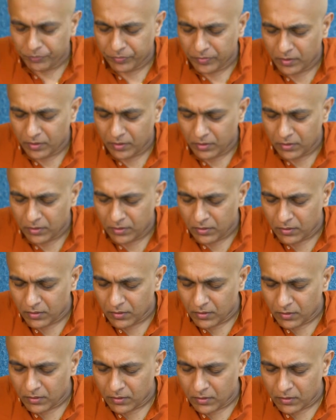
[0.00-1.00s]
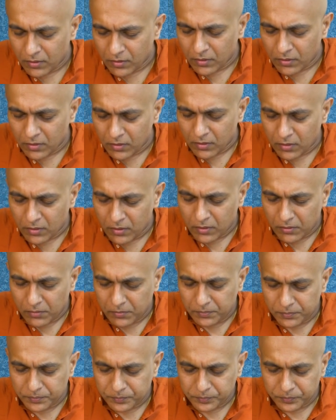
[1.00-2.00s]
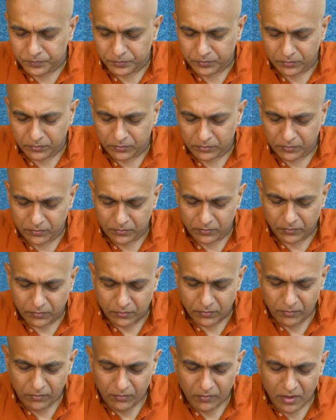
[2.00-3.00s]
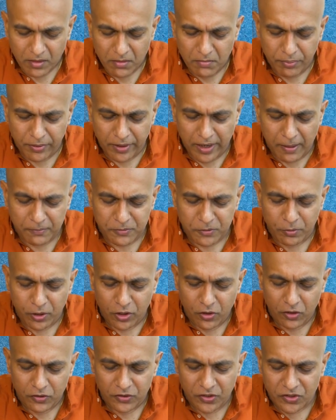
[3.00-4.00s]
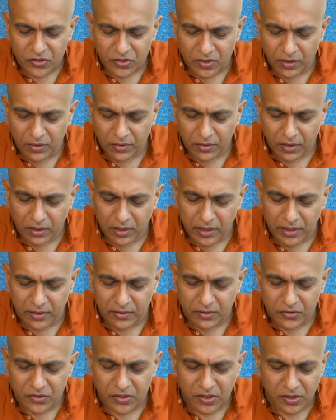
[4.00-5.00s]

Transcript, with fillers: There's a hint of tartness to this mango. Perhaps because it's still early in the